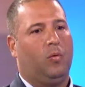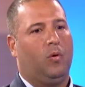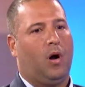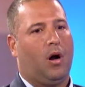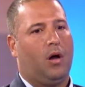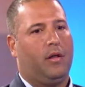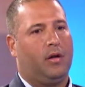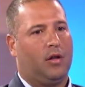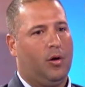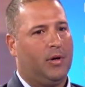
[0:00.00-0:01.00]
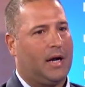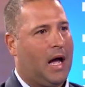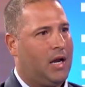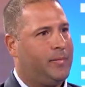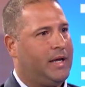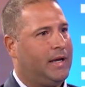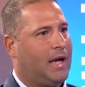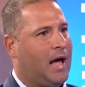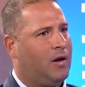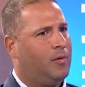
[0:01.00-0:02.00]
uh the global economy
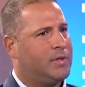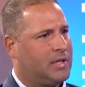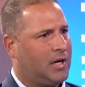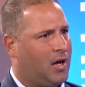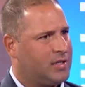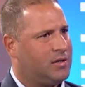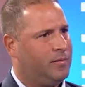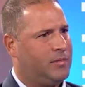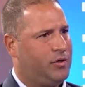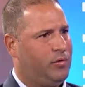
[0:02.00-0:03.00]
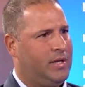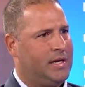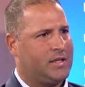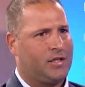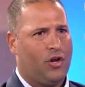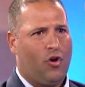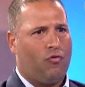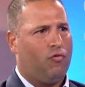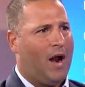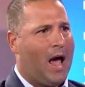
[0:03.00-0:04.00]
got almost accustomed to this
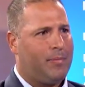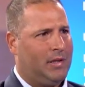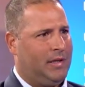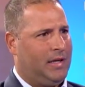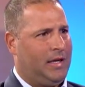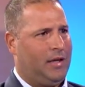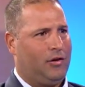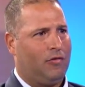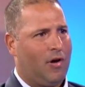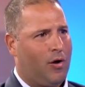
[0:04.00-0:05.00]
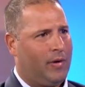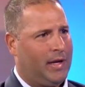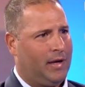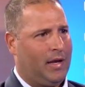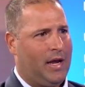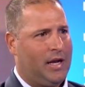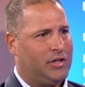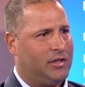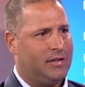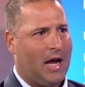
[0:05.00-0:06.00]
rapidly growing
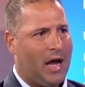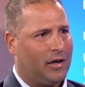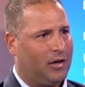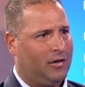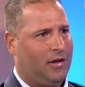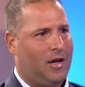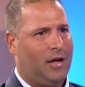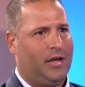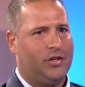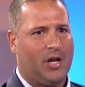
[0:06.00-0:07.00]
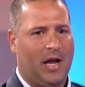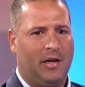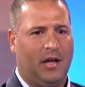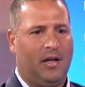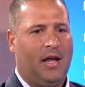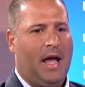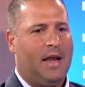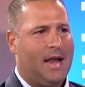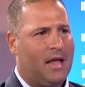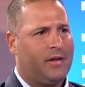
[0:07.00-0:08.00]
Asian tiger uh, in China. And
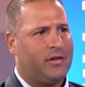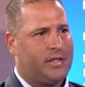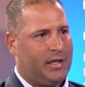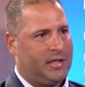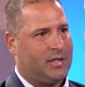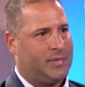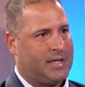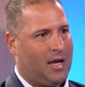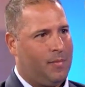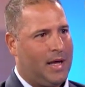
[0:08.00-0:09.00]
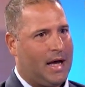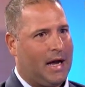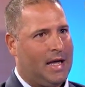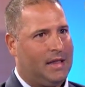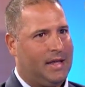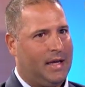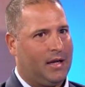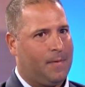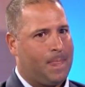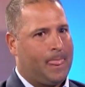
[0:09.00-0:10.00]
now that you're seeing some scale back, I think
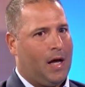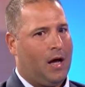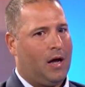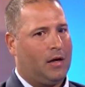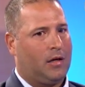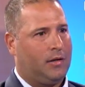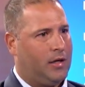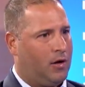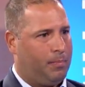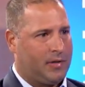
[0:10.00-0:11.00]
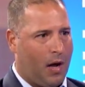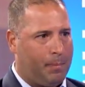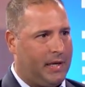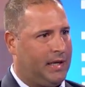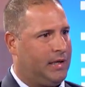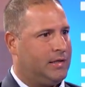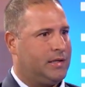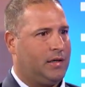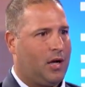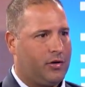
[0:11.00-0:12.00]
uh, you know, companies
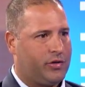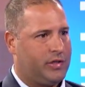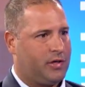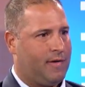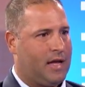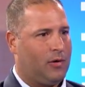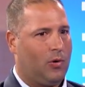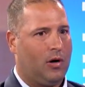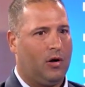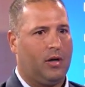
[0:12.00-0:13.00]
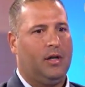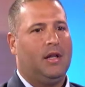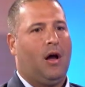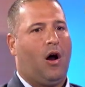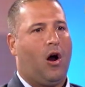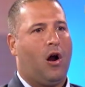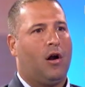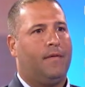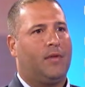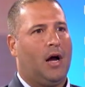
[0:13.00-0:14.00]
and countries around the world are,
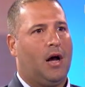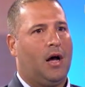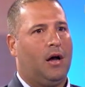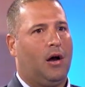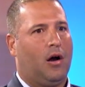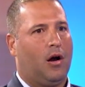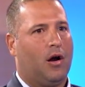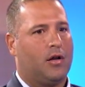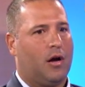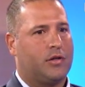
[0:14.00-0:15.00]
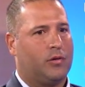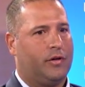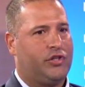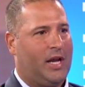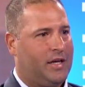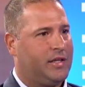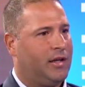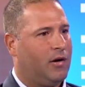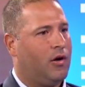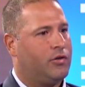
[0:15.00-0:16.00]
uh, are, are, sort of changing
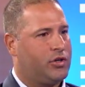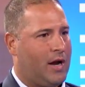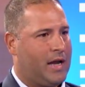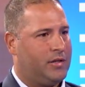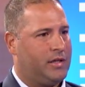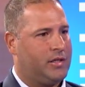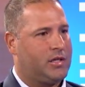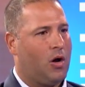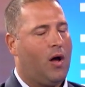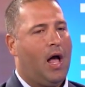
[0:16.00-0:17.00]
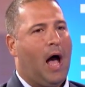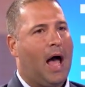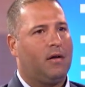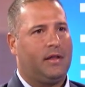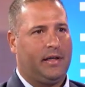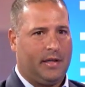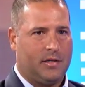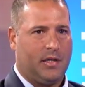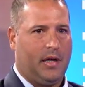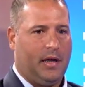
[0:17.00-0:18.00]
their own strategies. So I don't think there's a